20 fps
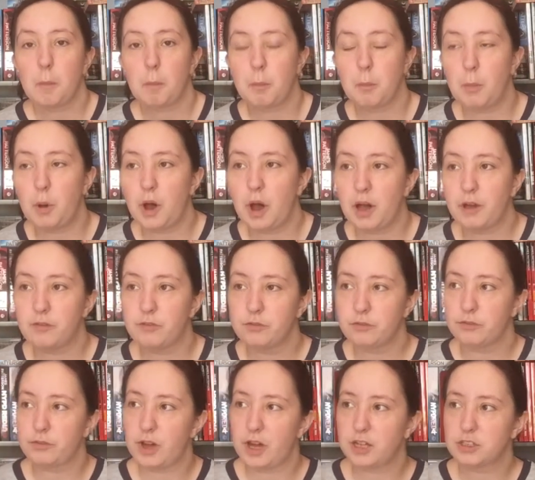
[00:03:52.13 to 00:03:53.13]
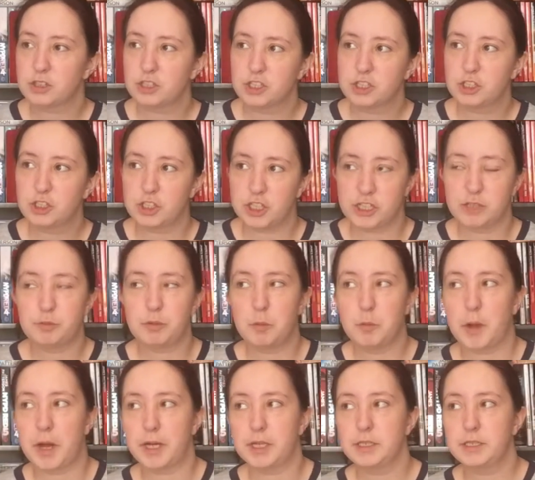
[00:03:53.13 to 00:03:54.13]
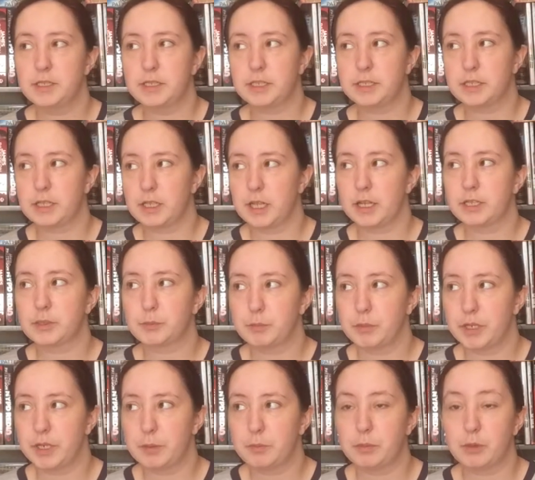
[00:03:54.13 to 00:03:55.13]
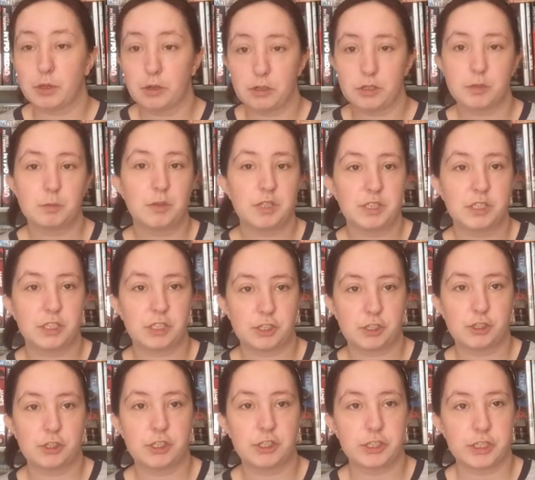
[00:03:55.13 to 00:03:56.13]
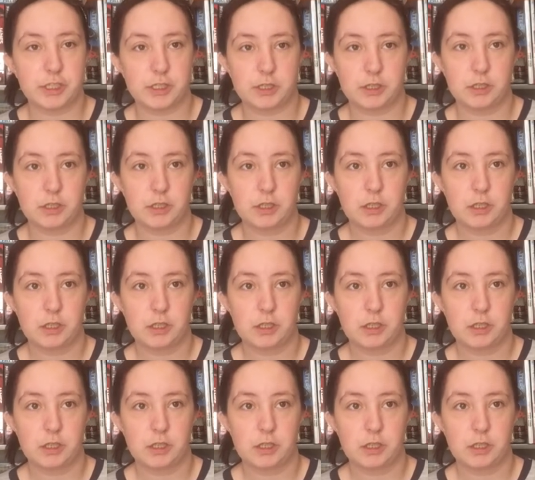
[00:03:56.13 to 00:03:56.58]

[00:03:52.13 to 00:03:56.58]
But I've actually changed my mind at the last minute because my sister is here.